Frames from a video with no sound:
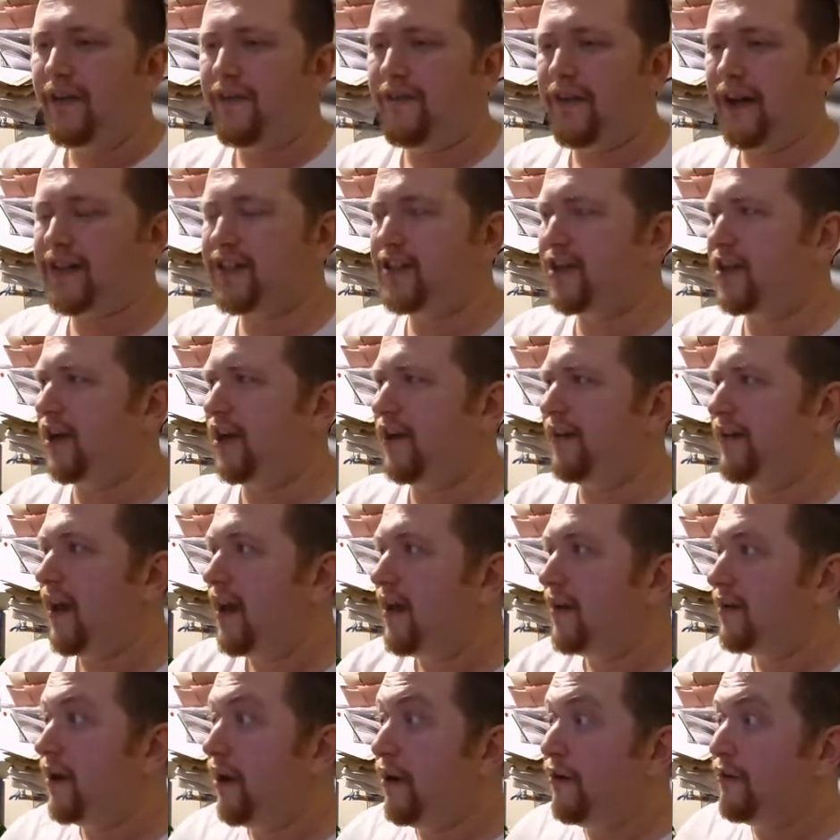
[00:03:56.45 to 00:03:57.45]
That's good.
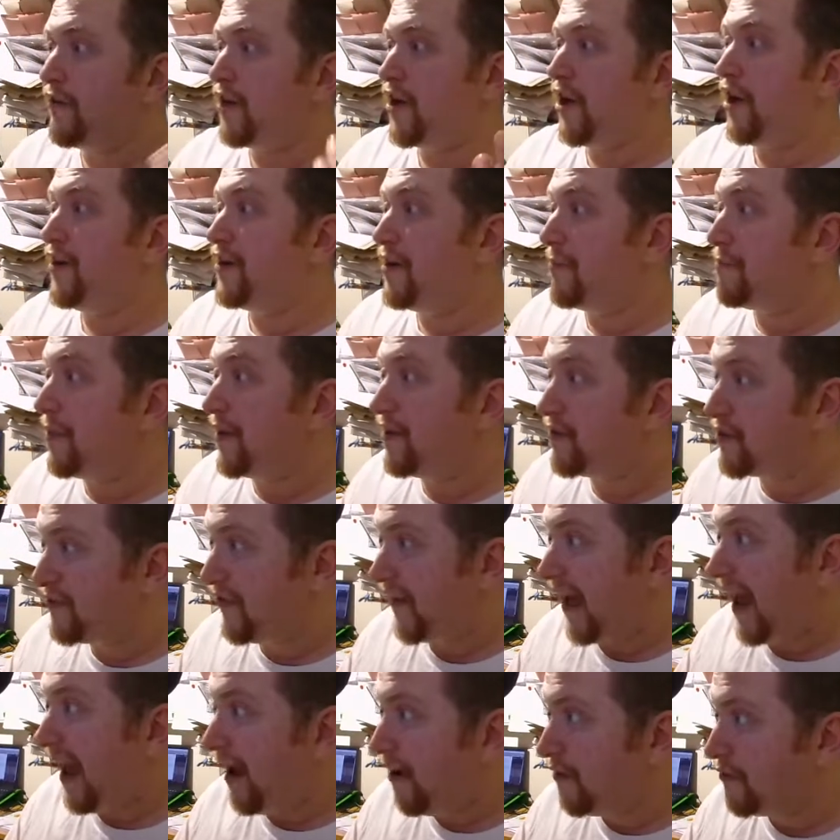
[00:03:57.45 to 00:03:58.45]
No, Gurdurr builds
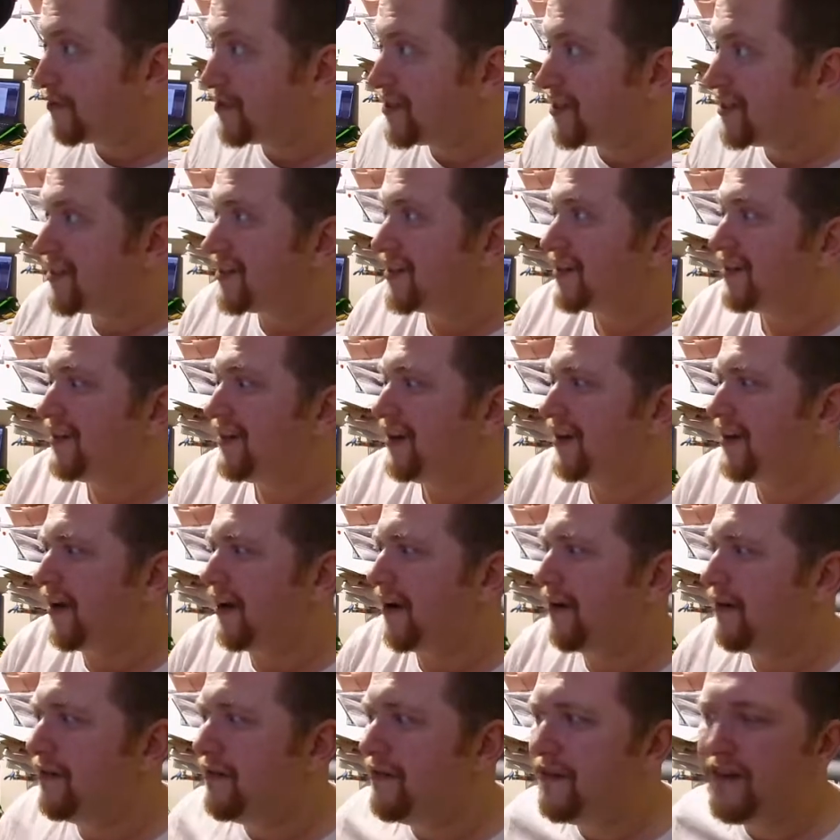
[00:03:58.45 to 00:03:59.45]
for house, you
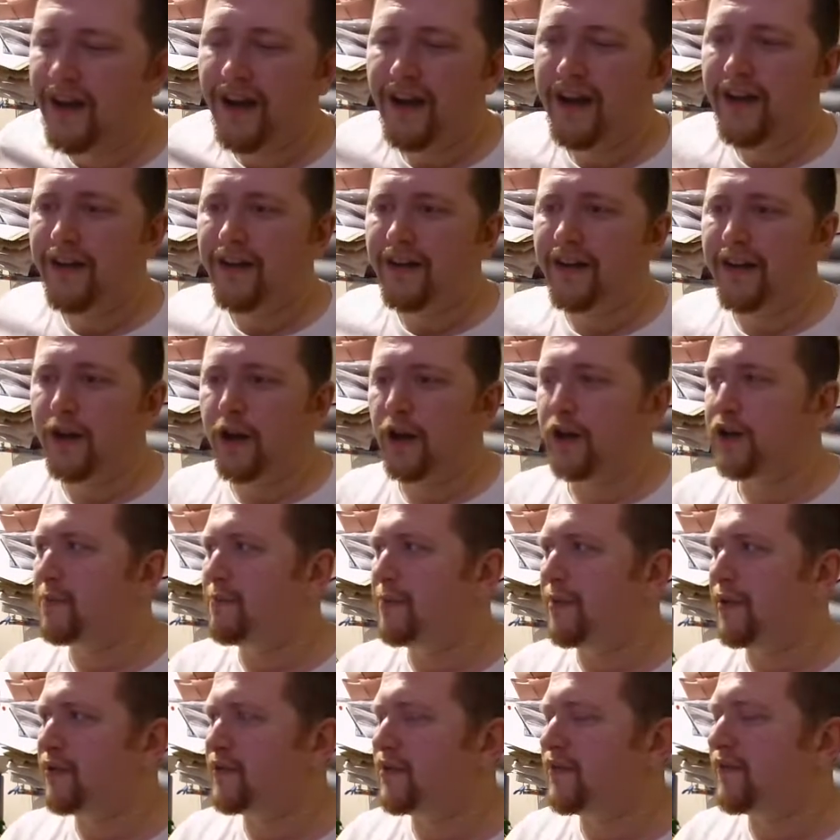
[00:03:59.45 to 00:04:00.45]
know. Gurdurr
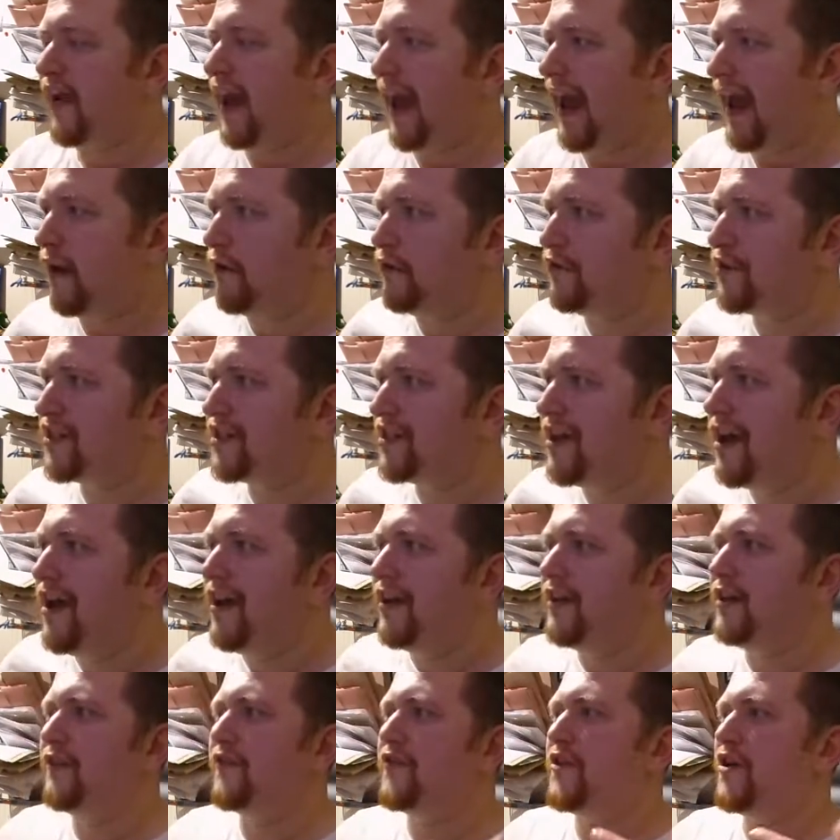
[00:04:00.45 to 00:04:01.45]
builds for house.
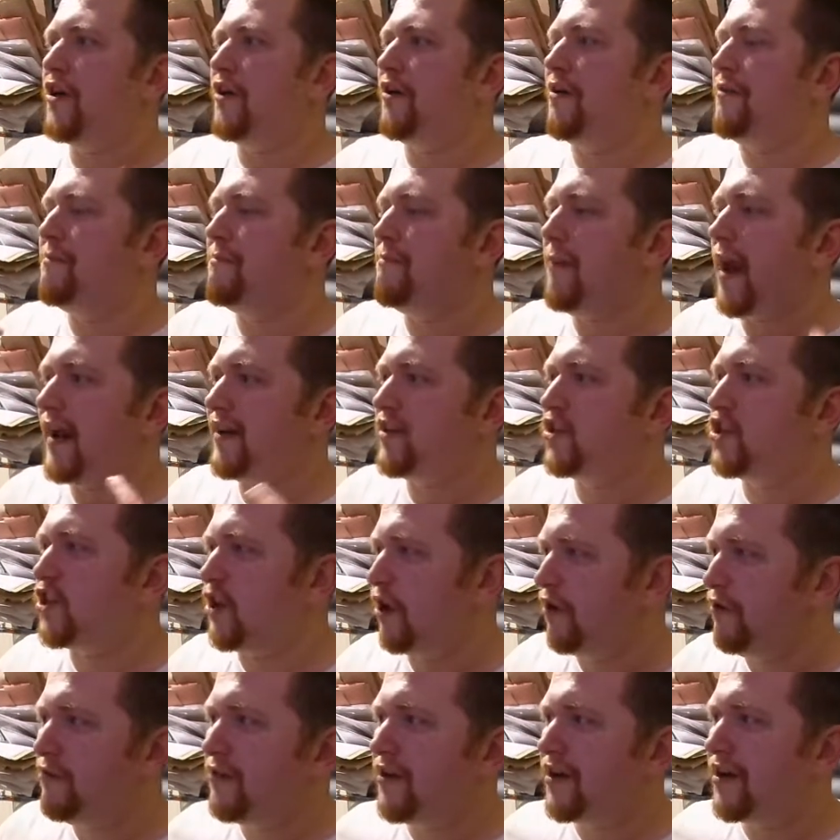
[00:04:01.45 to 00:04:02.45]
You've got
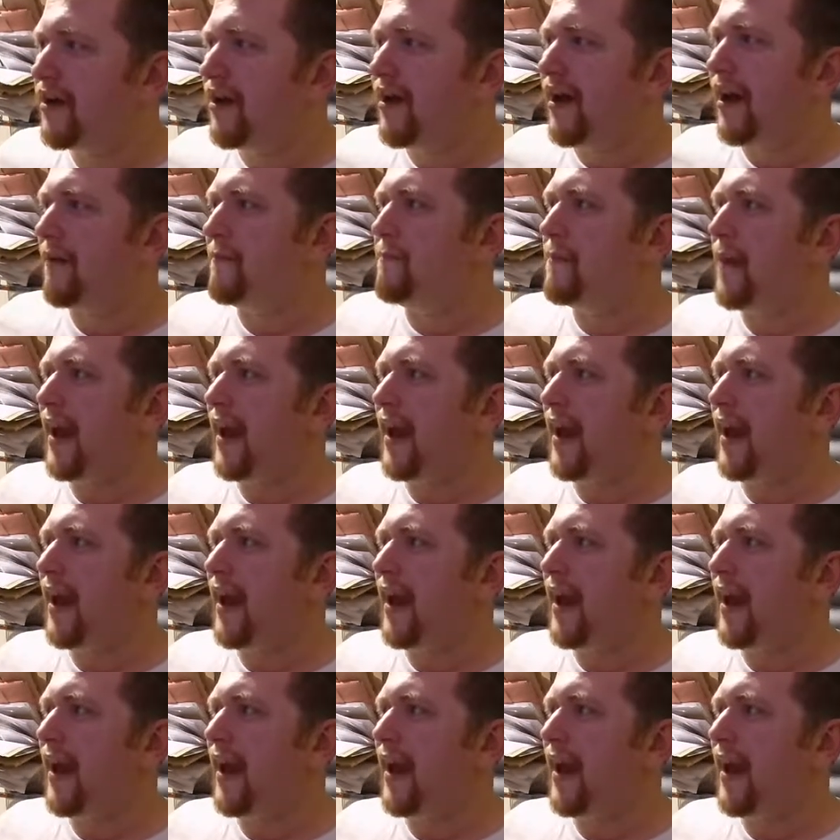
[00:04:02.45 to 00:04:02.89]
Machoke and